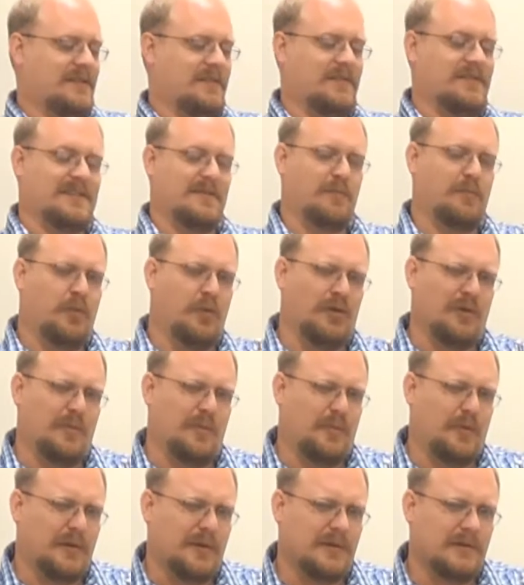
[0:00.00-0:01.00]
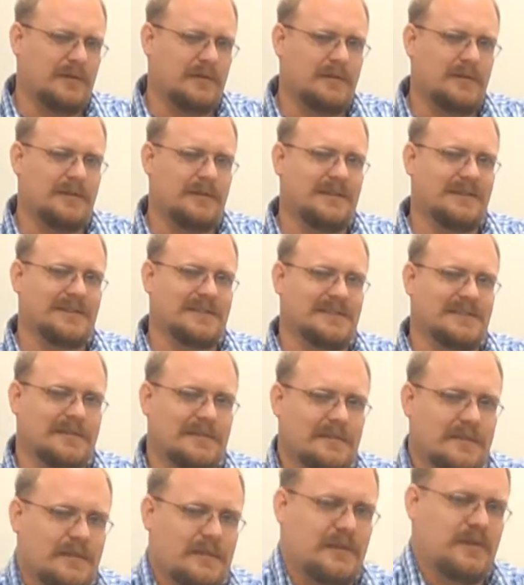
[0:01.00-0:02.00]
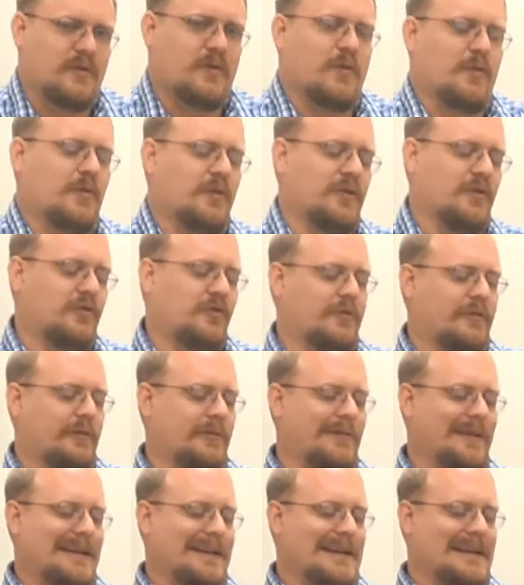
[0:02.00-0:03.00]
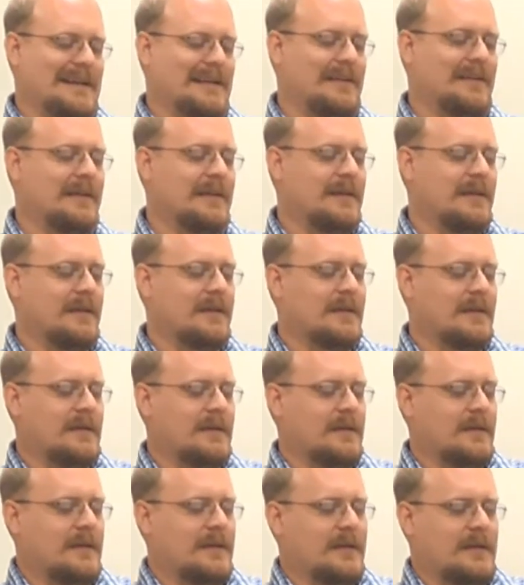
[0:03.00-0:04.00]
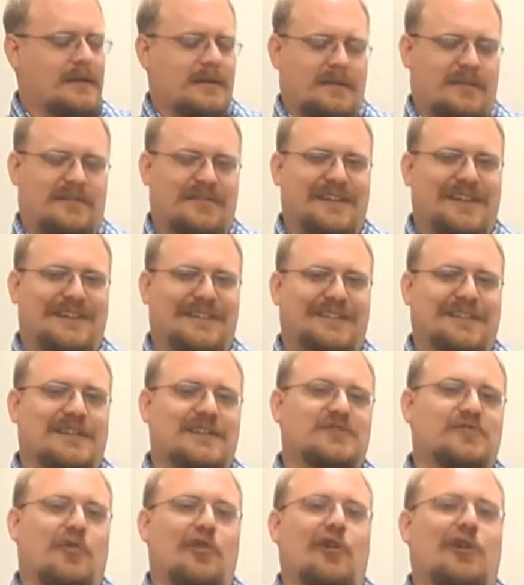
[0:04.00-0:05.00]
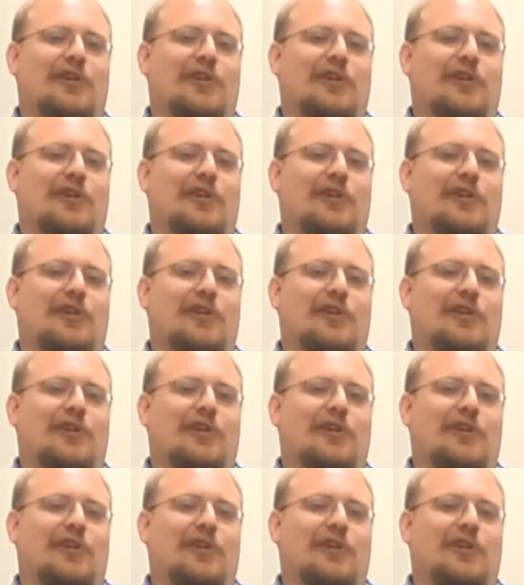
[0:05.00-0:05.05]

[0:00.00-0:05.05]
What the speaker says: The important part is here what we're going to do with our right hand. A lot of the kids will